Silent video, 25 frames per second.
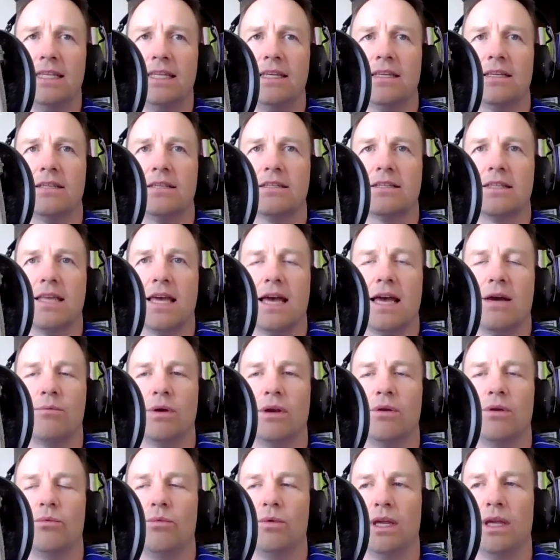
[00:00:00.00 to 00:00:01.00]
the idea is
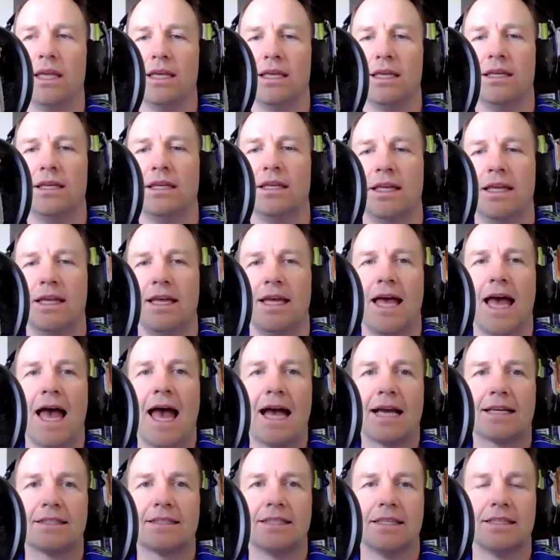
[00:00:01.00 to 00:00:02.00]
that when we
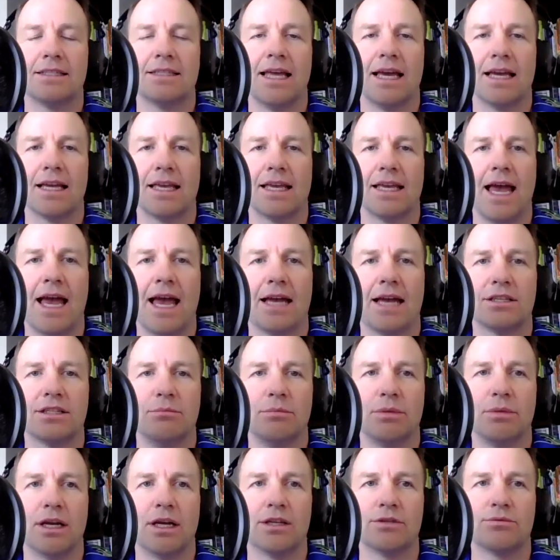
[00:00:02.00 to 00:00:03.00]
access that
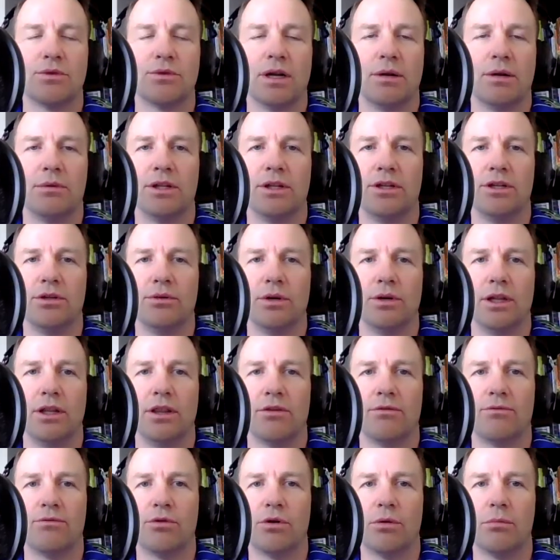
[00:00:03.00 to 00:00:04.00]
cash. And because we're able to do
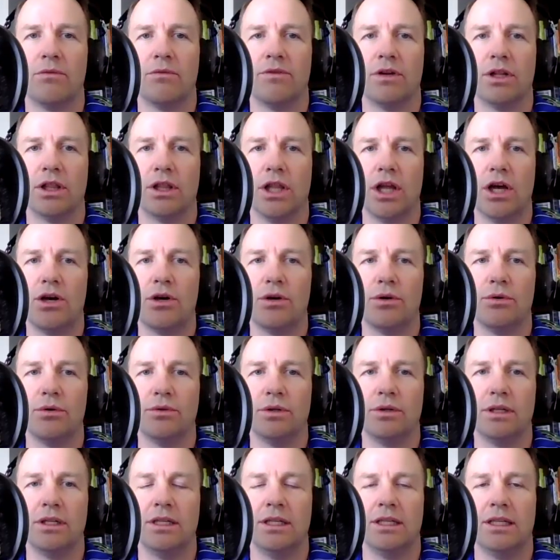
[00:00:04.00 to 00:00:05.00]
it in the form of a
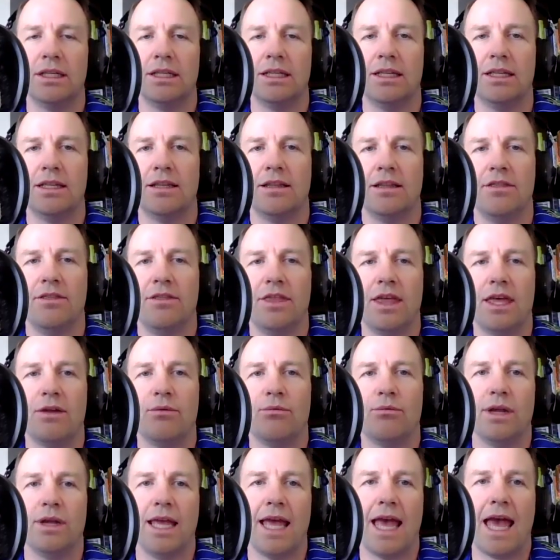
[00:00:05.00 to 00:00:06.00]
loan,
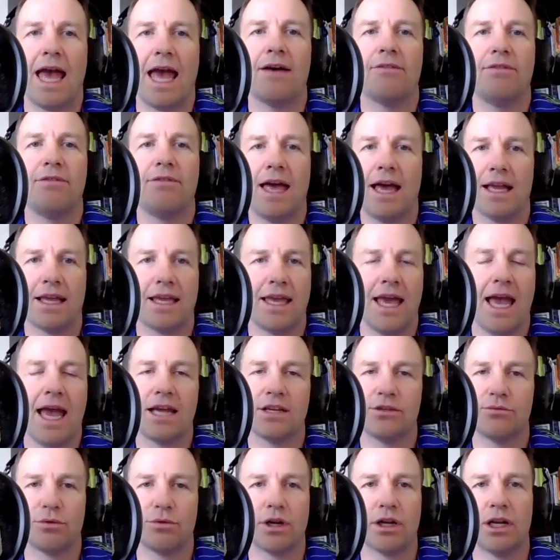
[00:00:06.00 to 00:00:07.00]
then we have that
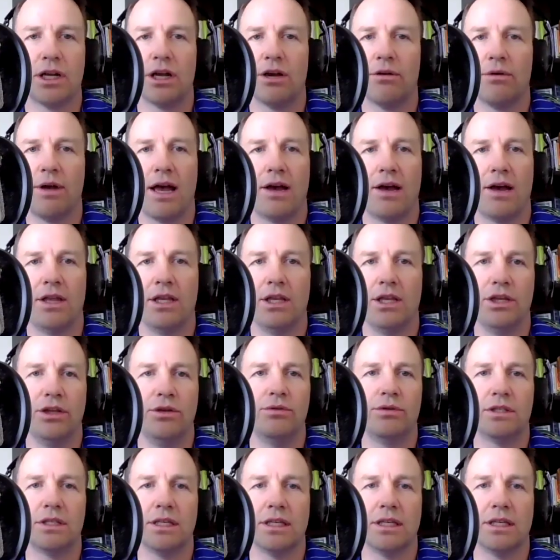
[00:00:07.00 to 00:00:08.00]
cash. We're going to go out
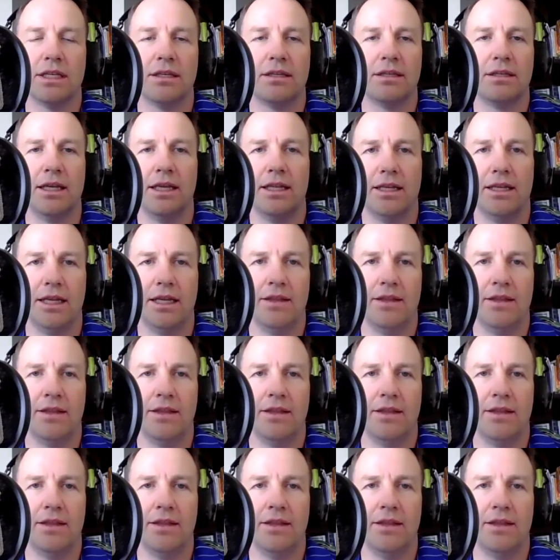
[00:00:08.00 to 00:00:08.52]
and use it.